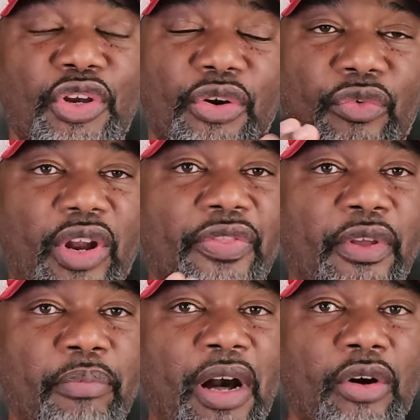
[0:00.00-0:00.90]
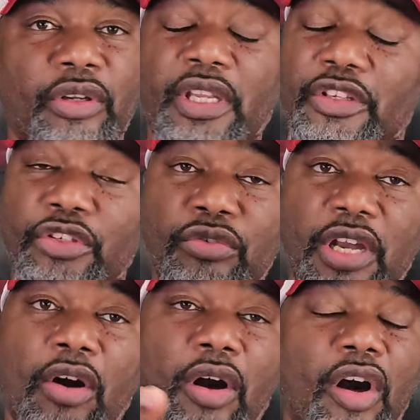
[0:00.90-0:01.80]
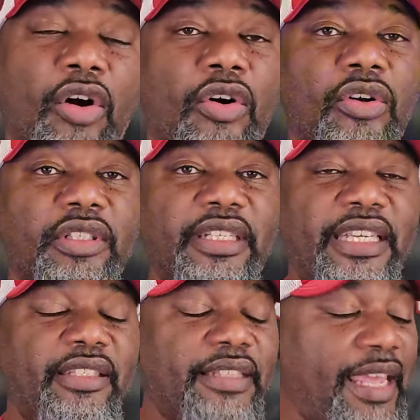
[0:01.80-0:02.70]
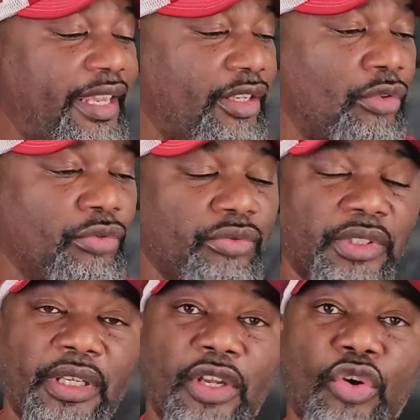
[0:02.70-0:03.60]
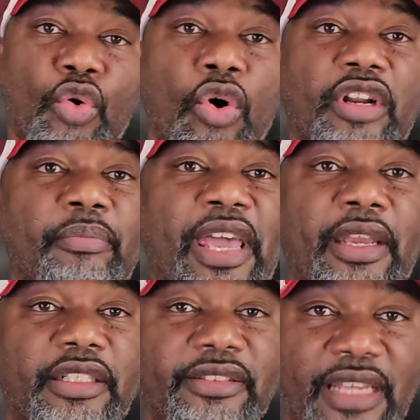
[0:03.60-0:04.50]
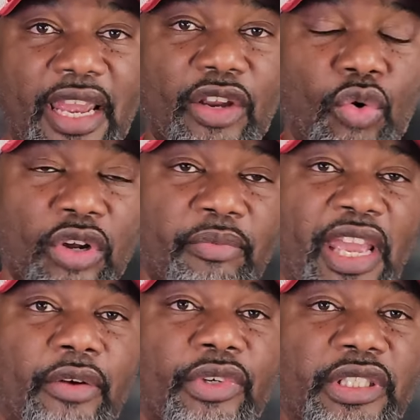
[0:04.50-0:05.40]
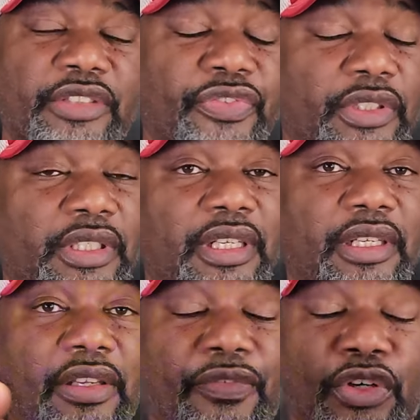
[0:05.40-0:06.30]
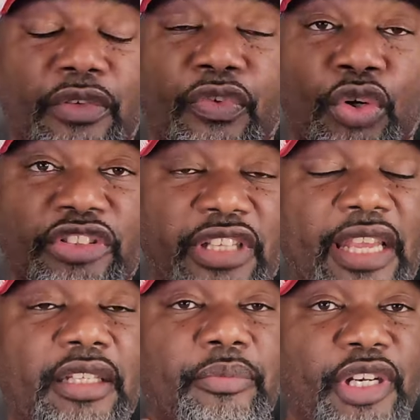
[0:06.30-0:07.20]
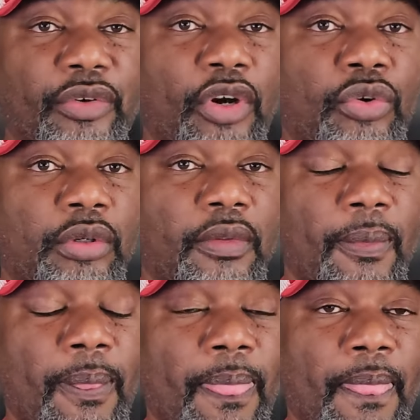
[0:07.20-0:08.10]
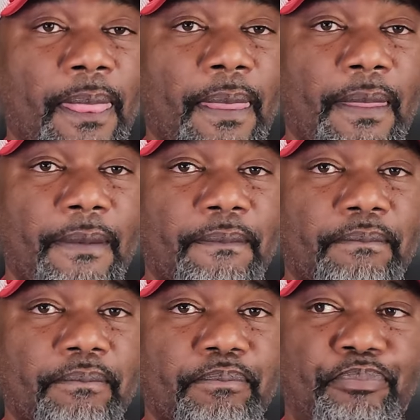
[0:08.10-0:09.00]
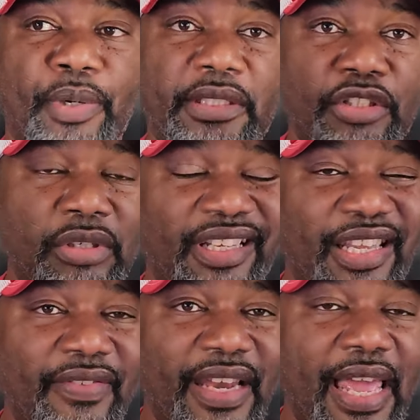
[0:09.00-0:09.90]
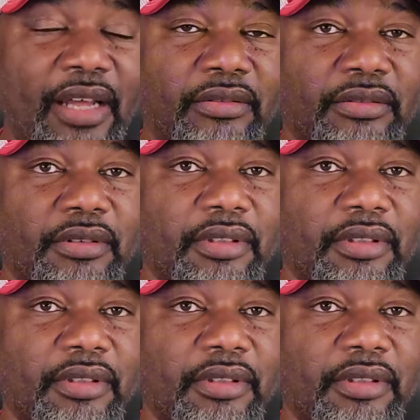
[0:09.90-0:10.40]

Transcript: Run the ball. You call all of these daggone quarterback runs for Jalen Miro, but you leaving out